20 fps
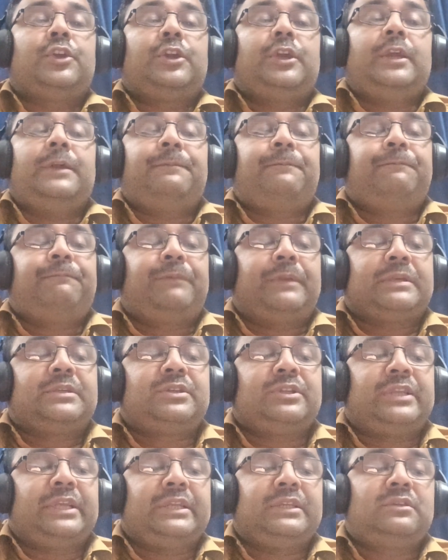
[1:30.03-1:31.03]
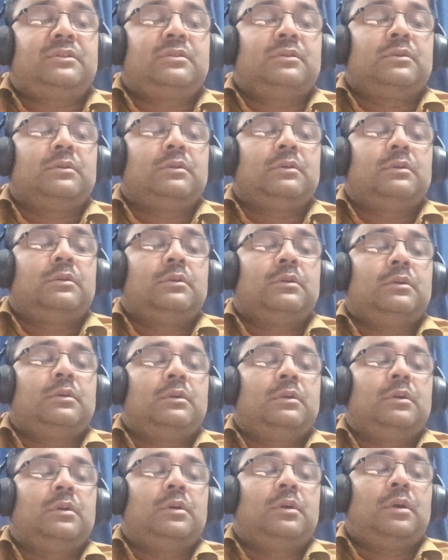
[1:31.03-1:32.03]
If President
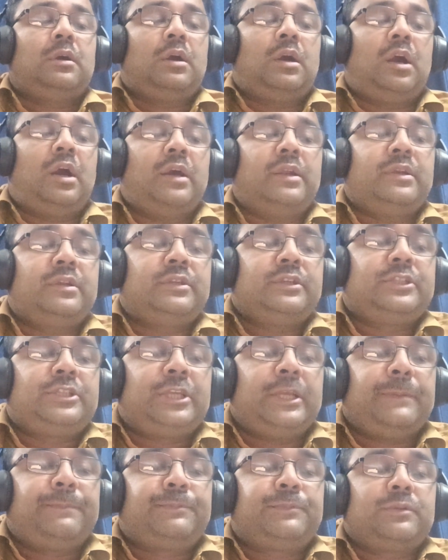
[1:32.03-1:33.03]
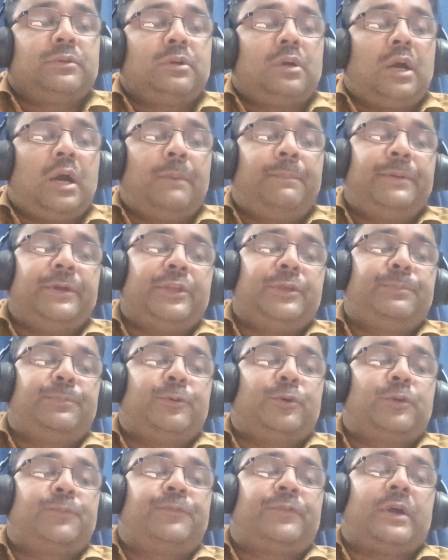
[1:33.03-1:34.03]
on receipt of a
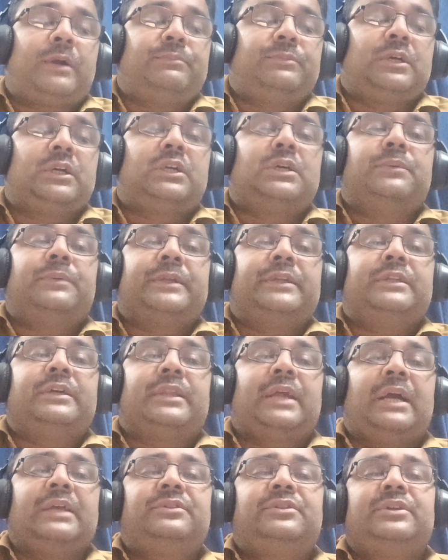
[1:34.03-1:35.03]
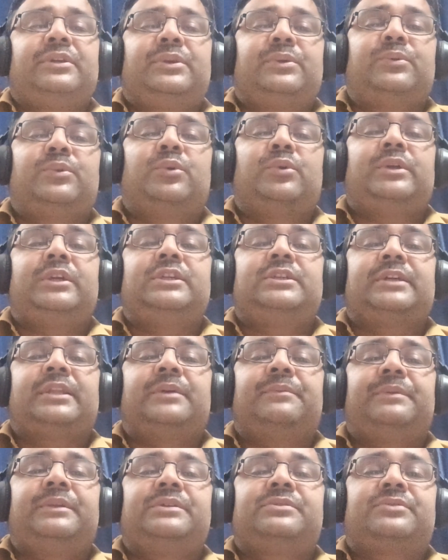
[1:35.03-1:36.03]
report from the governor, I think you know each and
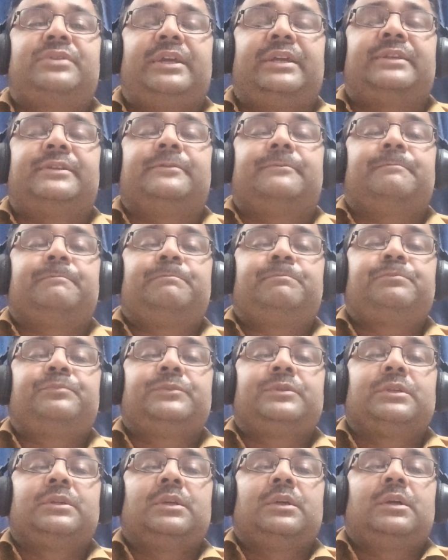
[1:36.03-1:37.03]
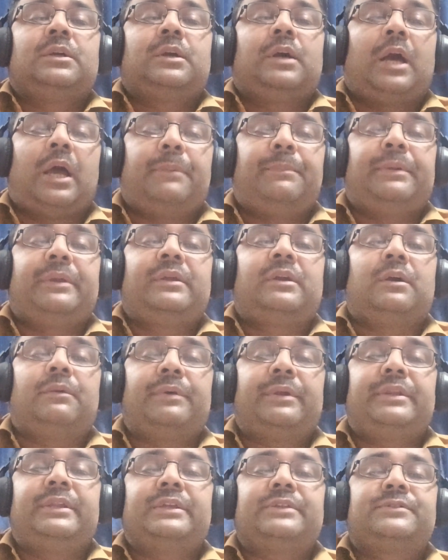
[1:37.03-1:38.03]
every state having
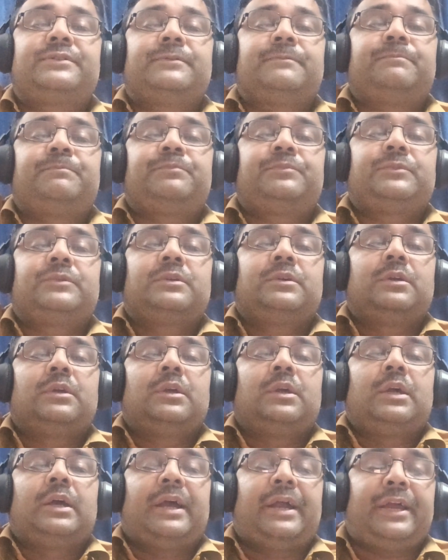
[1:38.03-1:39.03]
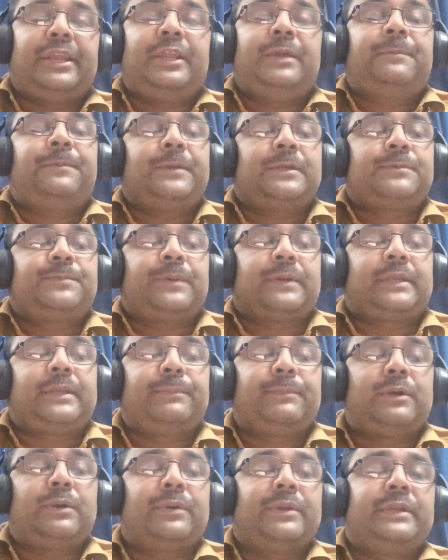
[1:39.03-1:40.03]
governors, and if
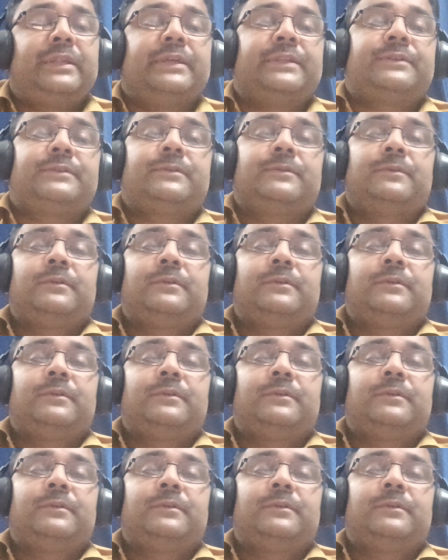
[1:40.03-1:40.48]
respective governor